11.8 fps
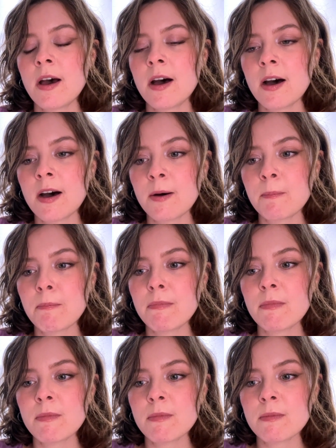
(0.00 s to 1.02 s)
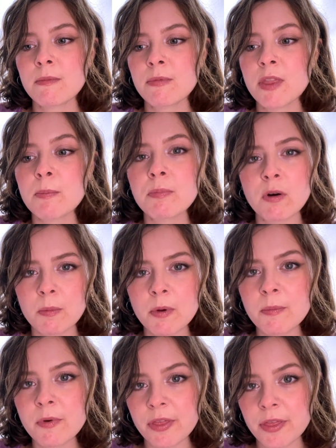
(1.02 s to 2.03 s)
The
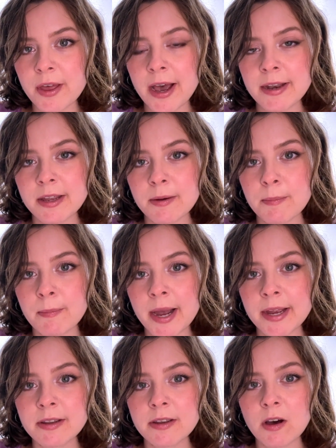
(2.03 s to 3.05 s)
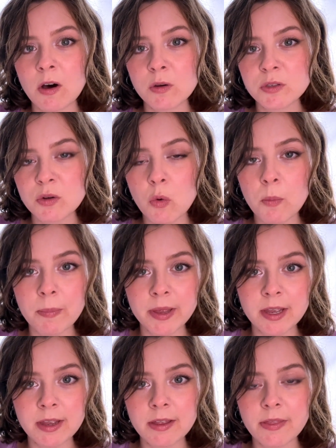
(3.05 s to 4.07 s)
problem with that might also
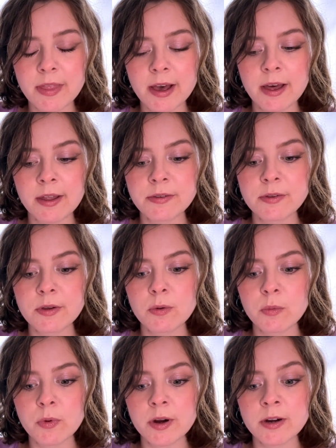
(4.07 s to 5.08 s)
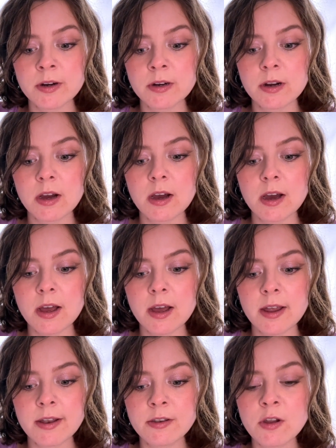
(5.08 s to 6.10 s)
be that we're
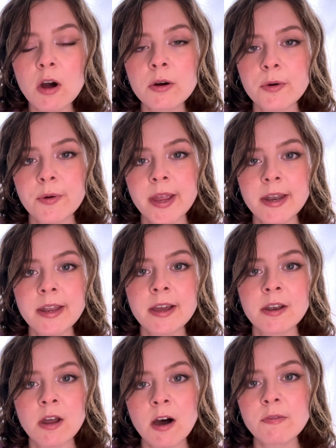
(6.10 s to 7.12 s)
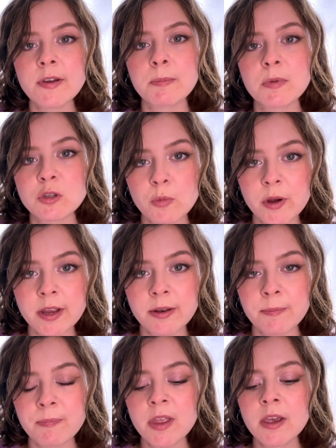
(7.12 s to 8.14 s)
not creating enough in
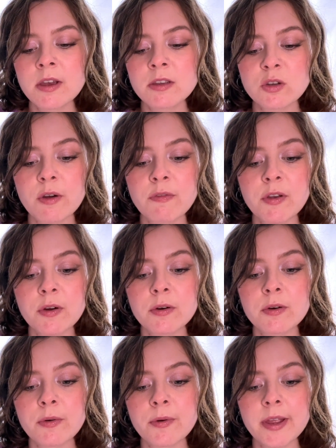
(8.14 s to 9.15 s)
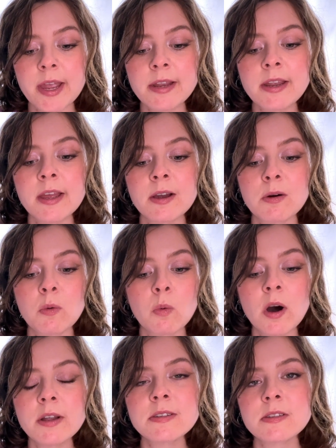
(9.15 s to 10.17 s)
between. So if you're creating
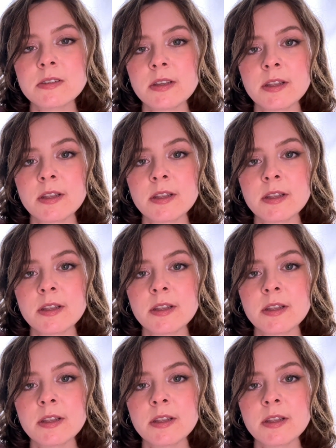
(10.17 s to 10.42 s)
once